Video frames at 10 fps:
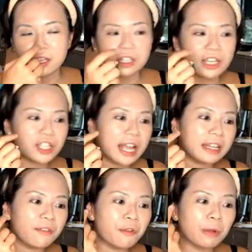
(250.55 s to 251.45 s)
such that
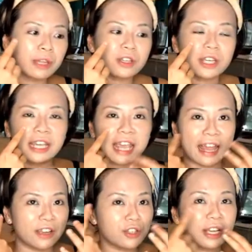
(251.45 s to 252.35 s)
the foundation can
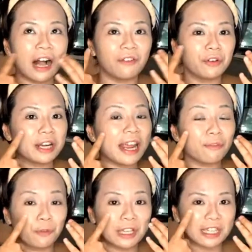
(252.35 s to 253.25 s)
actually cover
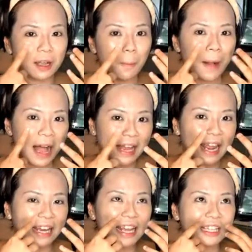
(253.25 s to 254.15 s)
every single part,
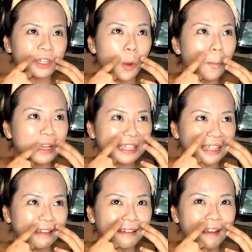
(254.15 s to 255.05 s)
and there's no
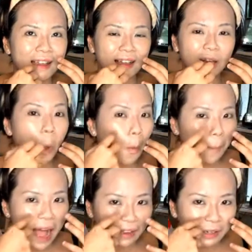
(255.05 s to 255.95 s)
missing
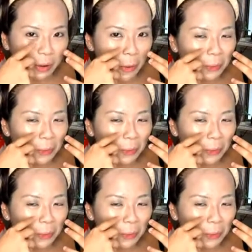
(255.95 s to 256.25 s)
lobang,